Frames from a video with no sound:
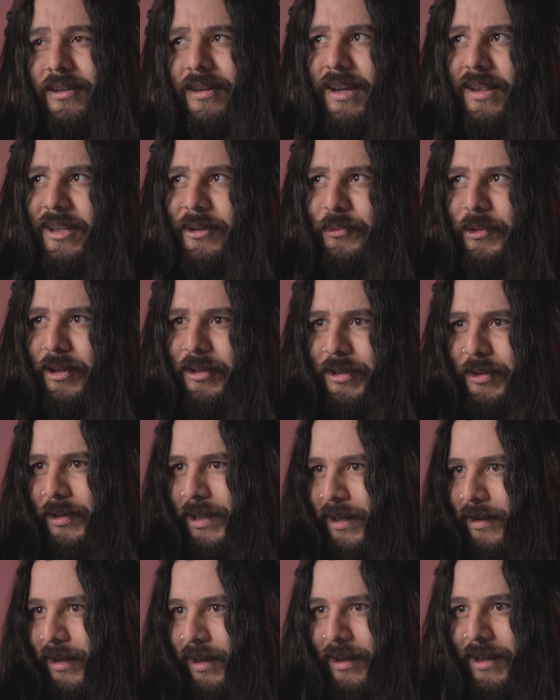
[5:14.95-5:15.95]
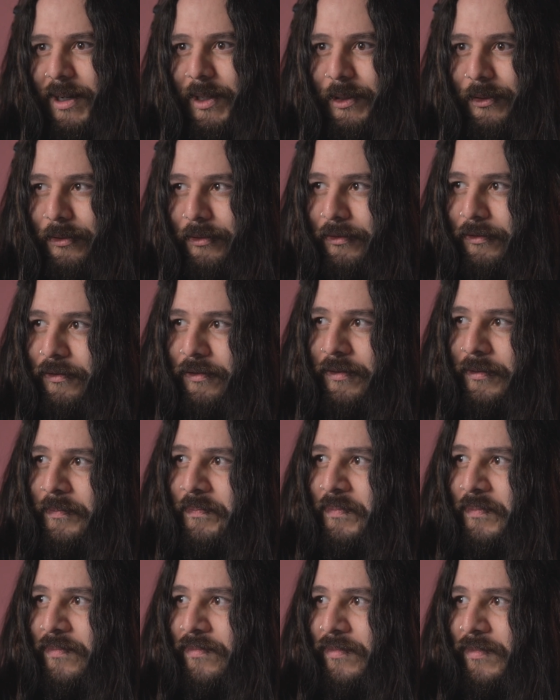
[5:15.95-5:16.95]
And then we also had that kind of
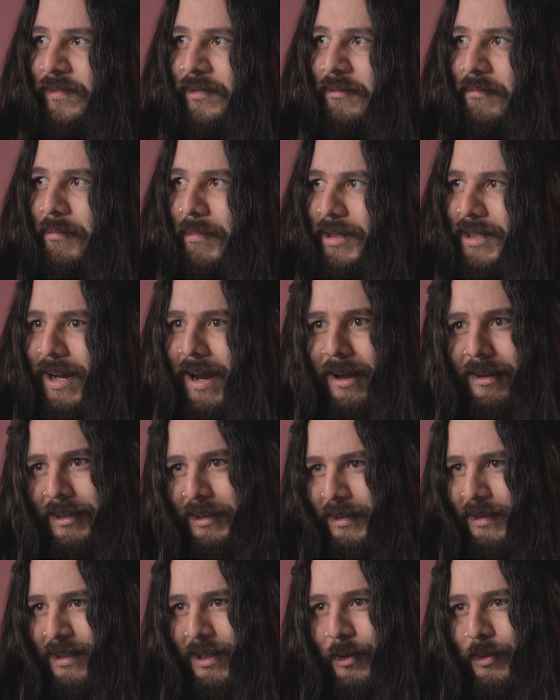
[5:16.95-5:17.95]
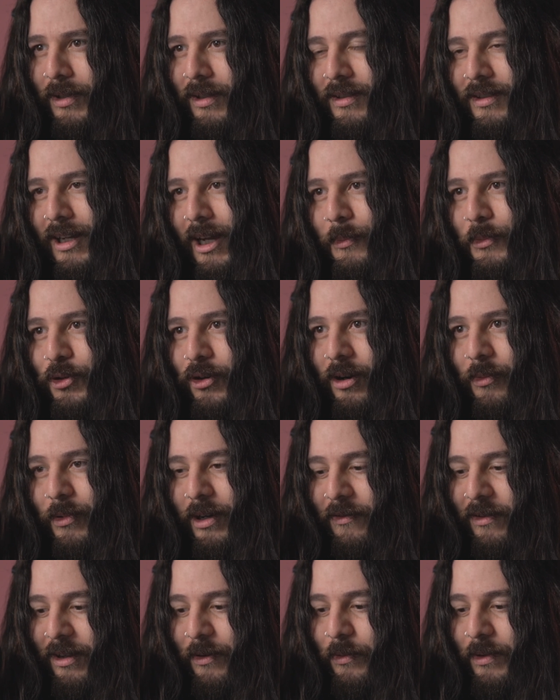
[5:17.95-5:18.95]
metallic sounding type drum,
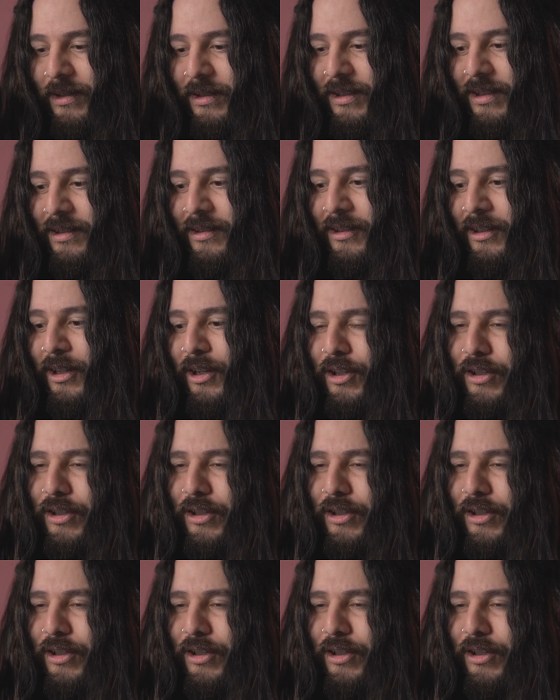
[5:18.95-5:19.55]
whatever that was.